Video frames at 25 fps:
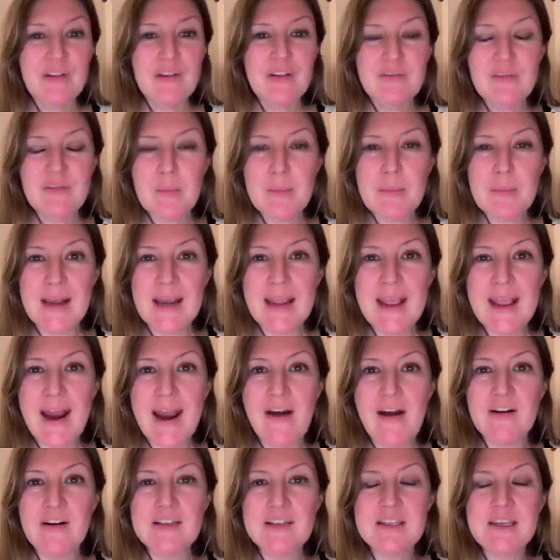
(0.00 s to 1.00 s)

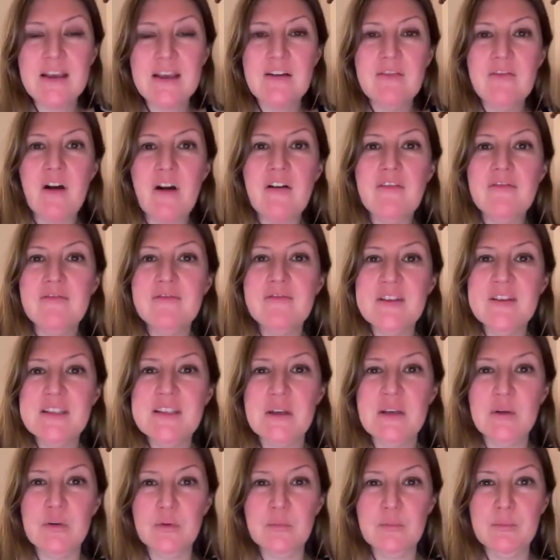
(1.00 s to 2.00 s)
familiarity of our
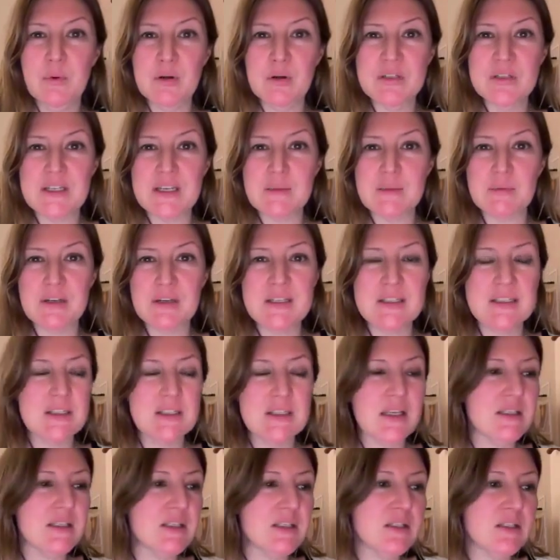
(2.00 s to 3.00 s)
physical body, because
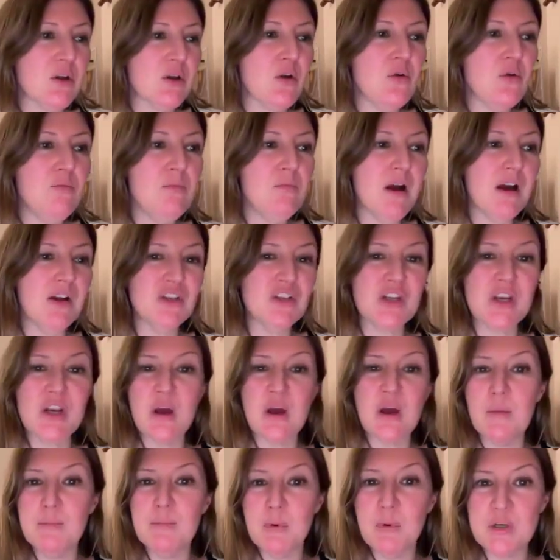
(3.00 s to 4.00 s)
there's so much in
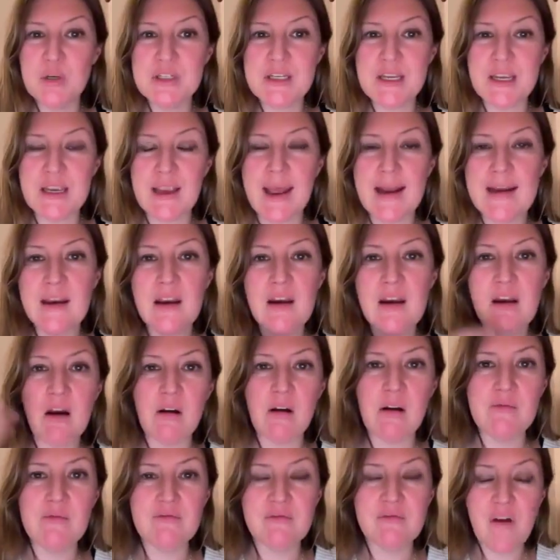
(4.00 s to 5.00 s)
our body and in
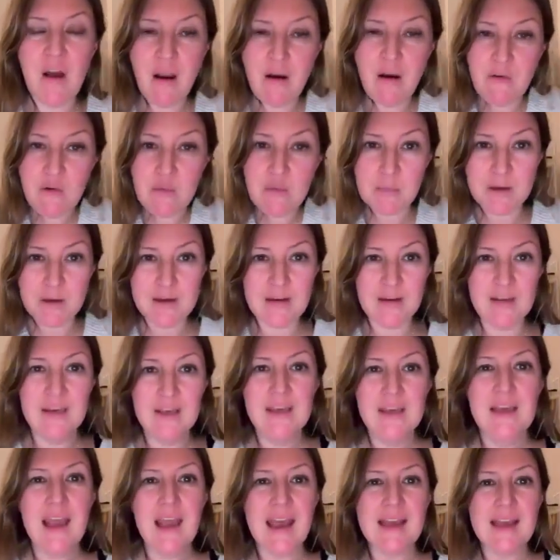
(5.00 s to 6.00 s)
our environment
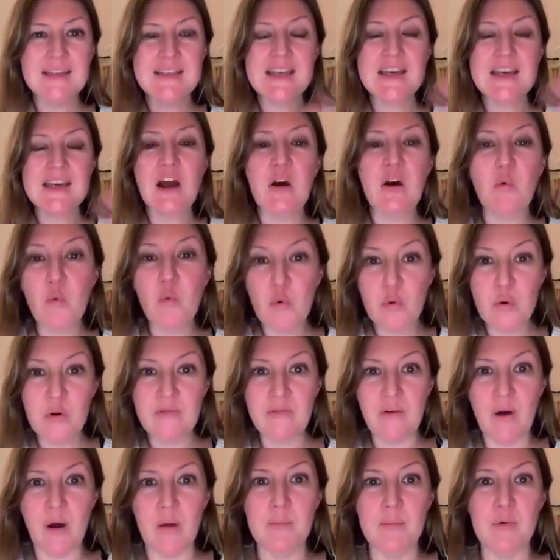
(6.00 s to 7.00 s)
and in all
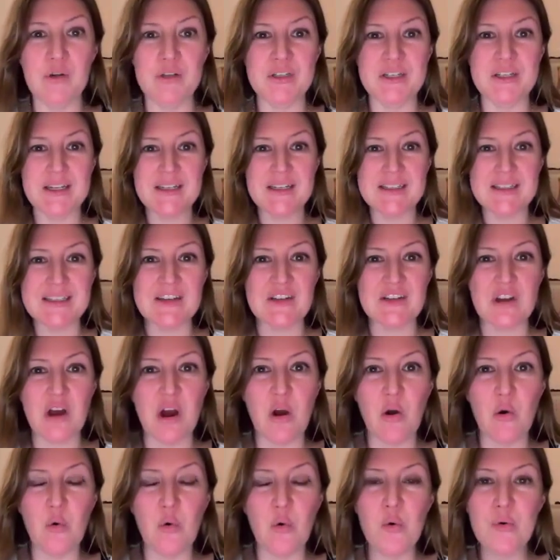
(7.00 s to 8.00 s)
of our bodies and
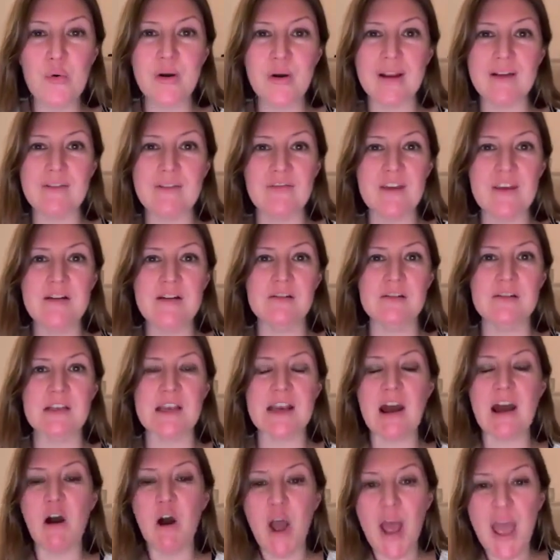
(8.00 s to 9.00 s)
our auric field,
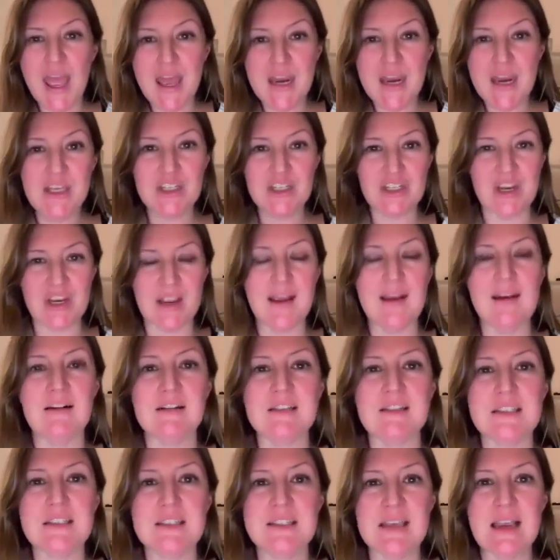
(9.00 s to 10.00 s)
in our energy, in
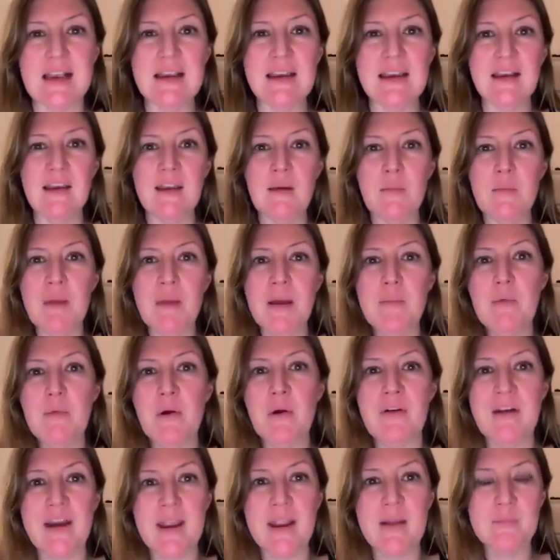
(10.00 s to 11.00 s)
our cellular
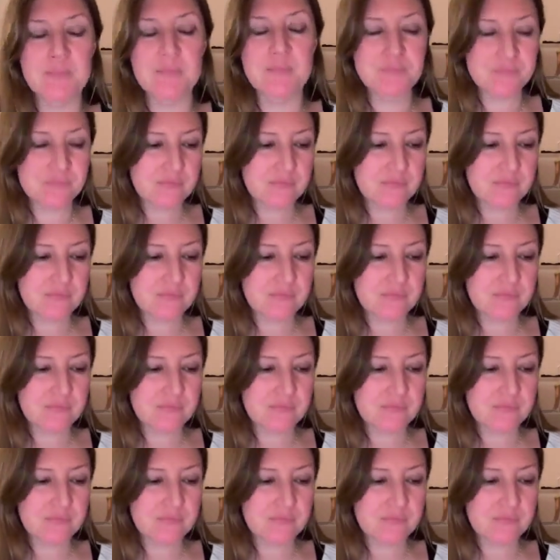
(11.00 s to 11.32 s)
memory,